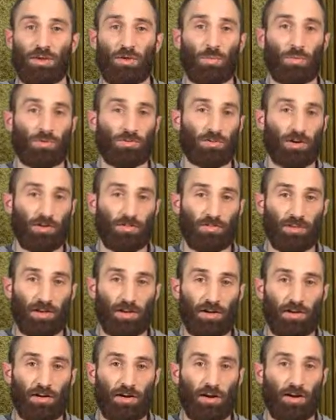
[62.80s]
which aren't
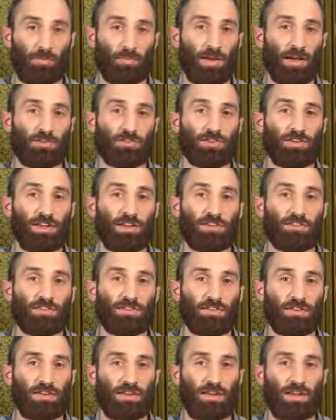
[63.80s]
there, our
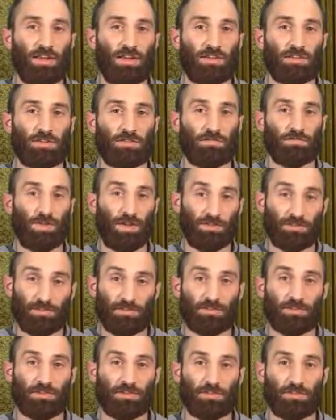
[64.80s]
imagination
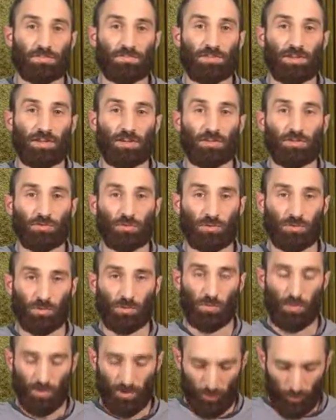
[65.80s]
convinces us of things which we
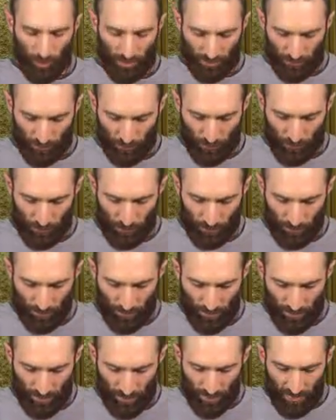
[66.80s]
want to be true.
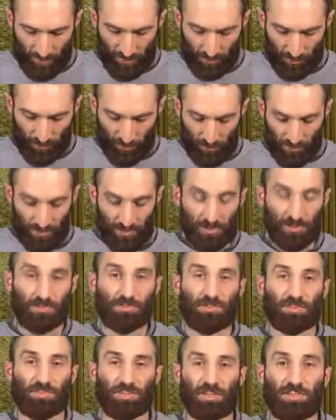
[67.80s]
There could just
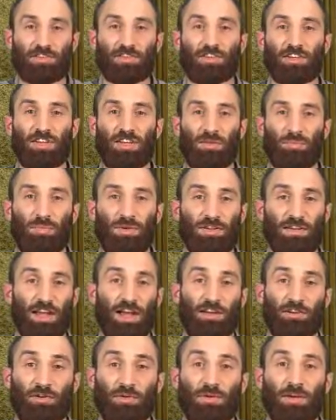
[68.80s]
as easily be
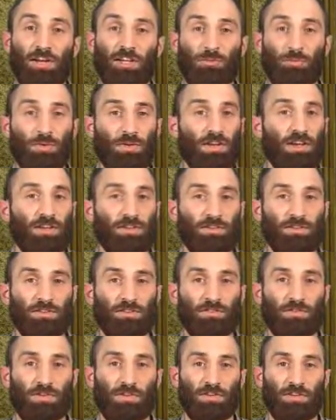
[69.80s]
natural explanations
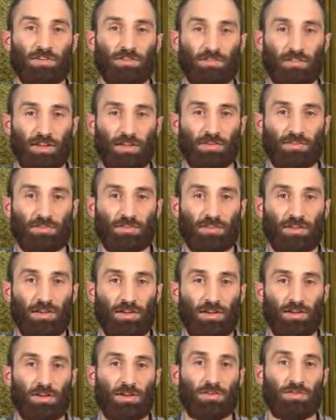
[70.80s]
for these things.
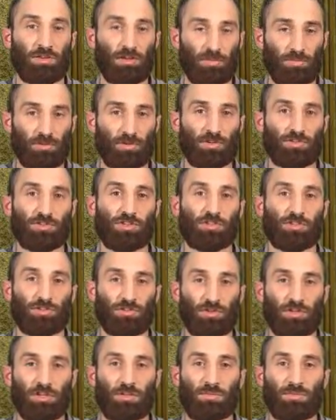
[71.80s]
Dreams are just
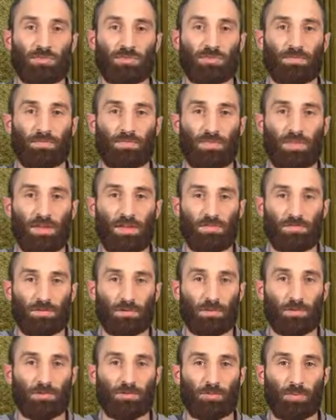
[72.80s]
dreams,
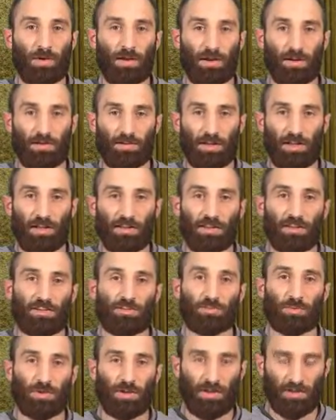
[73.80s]
influenced by our daily
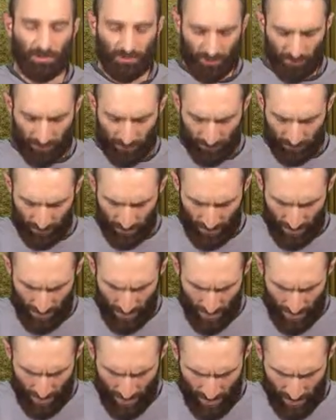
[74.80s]
experiences
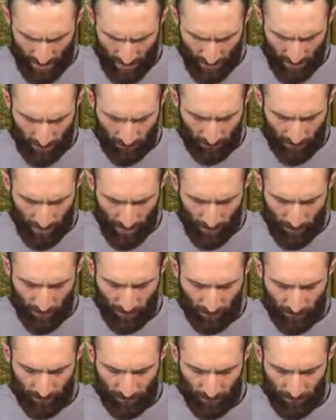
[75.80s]
and our
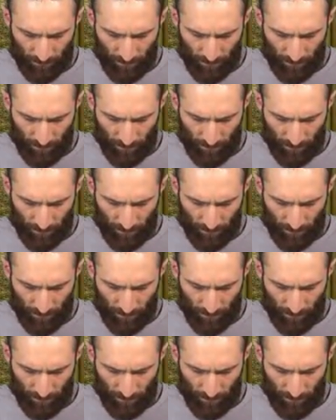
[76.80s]
environments.